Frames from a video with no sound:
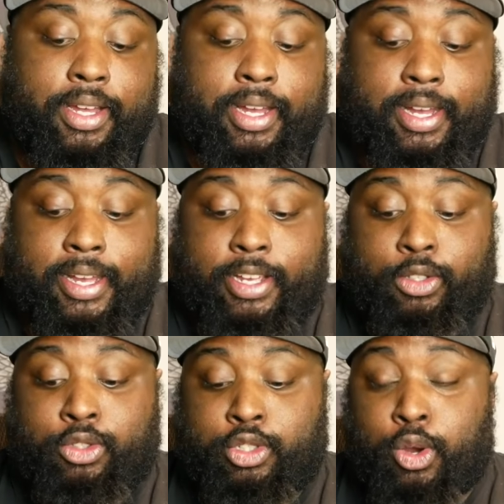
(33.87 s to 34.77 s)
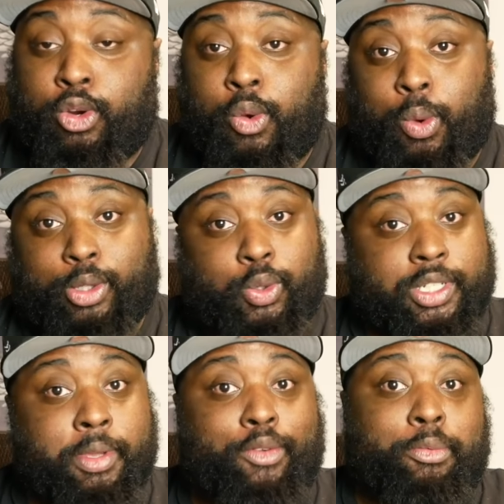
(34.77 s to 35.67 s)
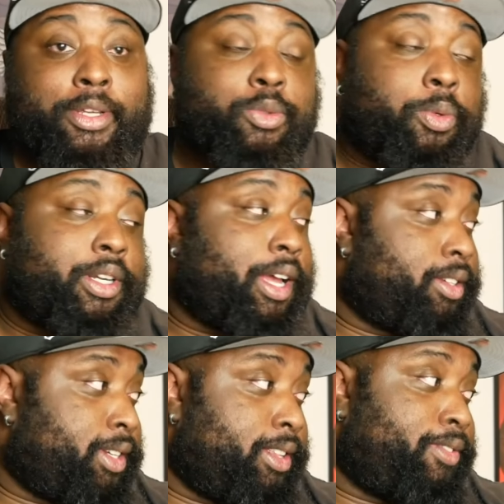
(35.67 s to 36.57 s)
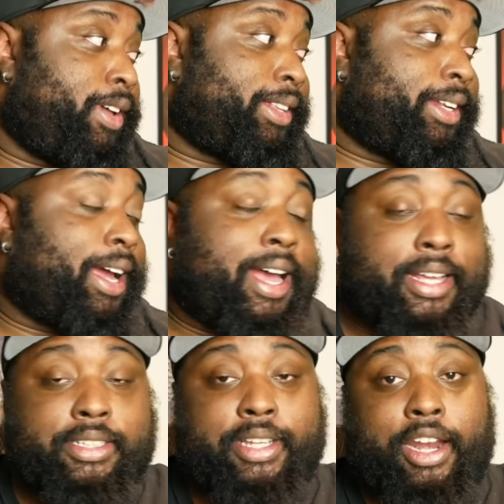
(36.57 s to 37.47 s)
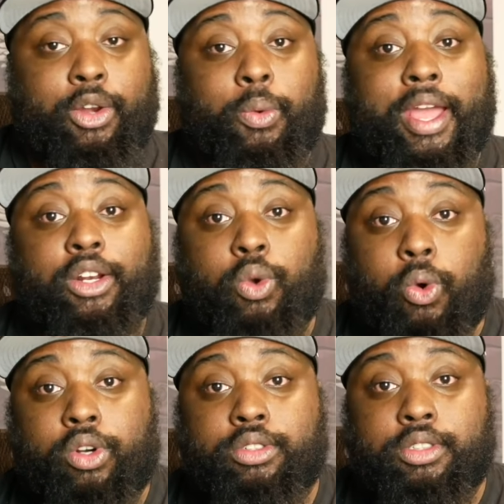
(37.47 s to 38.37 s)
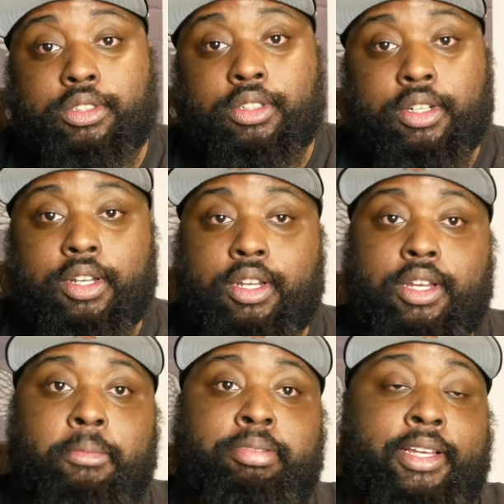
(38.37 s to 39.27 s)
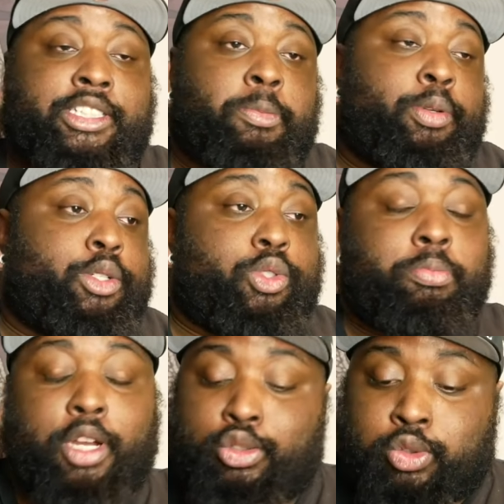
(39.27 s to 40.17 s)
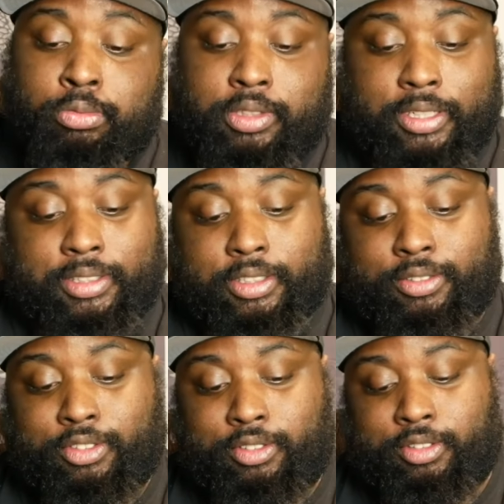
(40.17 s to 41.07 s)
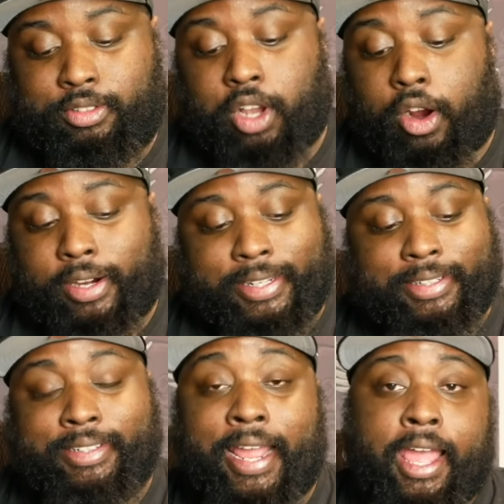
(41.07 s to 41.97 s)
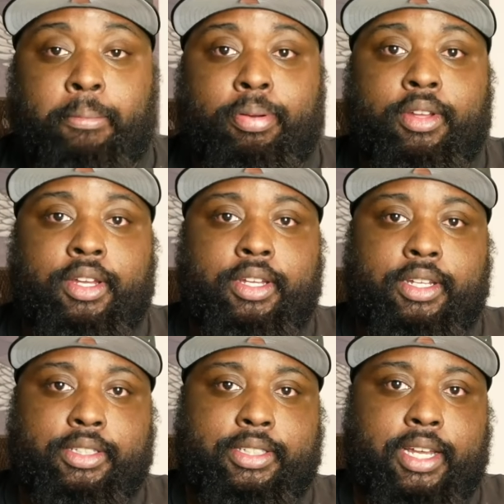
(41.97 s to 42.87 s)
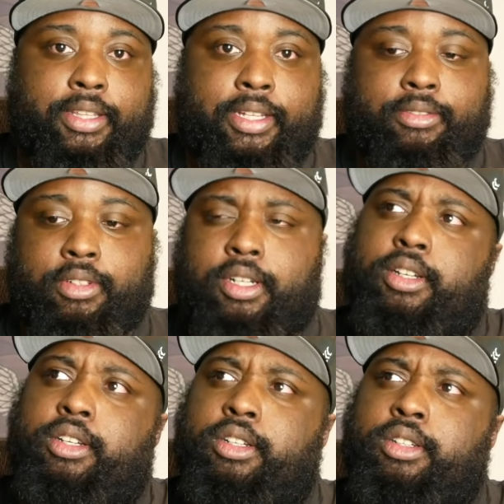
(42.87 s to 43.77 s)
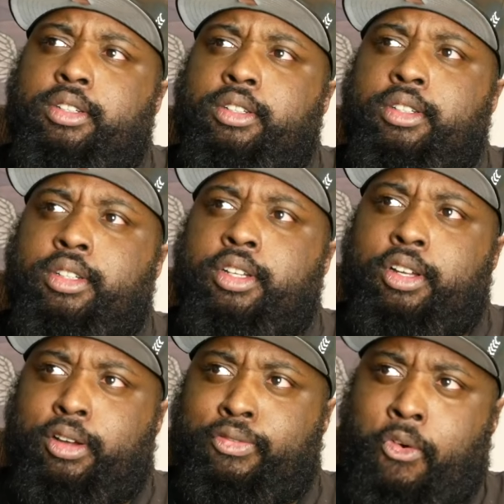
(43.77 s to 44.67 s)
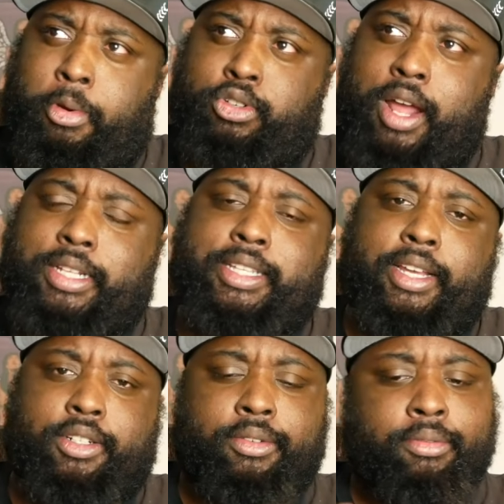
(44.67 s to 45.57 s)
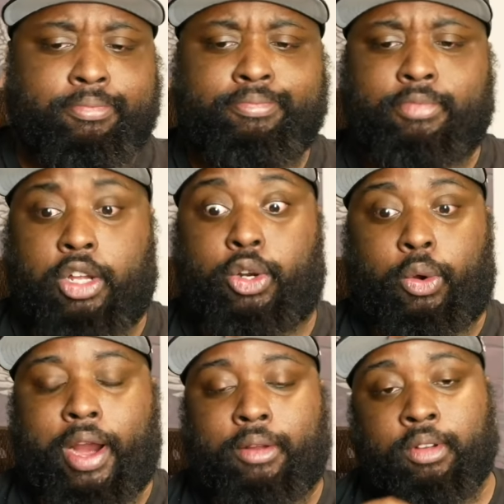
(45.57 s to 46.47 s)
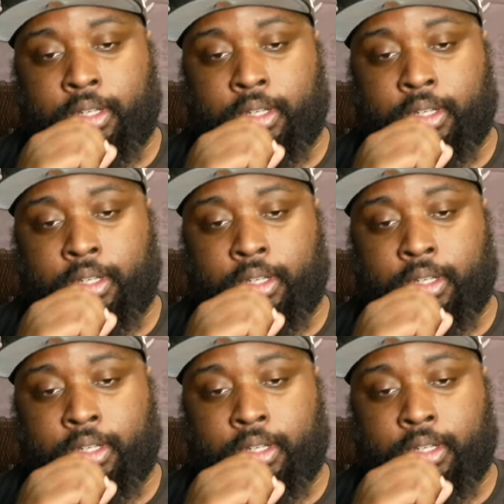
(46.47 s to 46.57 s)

I don't know what to expect from this one outside of the fact that Oz has got a new headquarters, place to produce mushrooms because it's dark and damp inside that former trolley station underground.